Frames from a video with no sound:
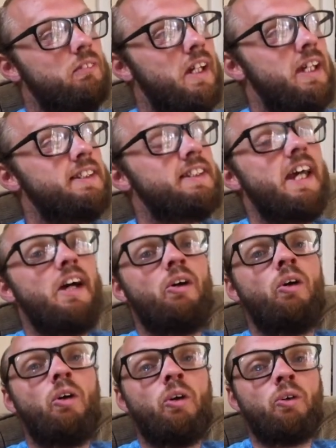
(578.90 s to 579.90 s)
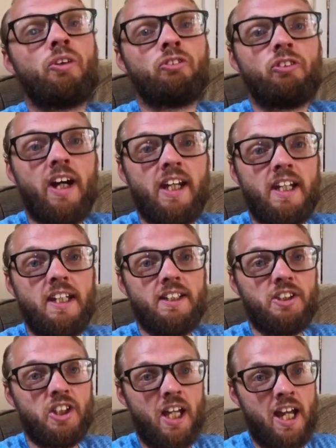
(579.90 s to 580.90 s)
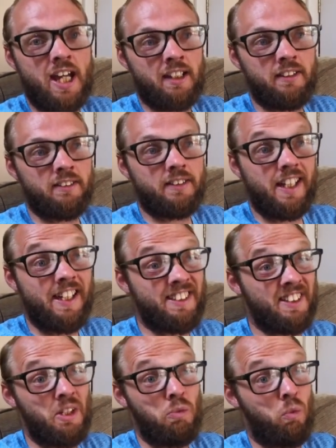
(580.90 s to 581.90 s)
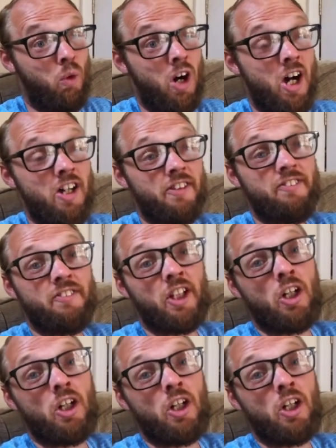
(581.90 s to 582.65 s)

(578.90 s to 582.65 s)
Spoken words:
Is it all the rage, and is it worth the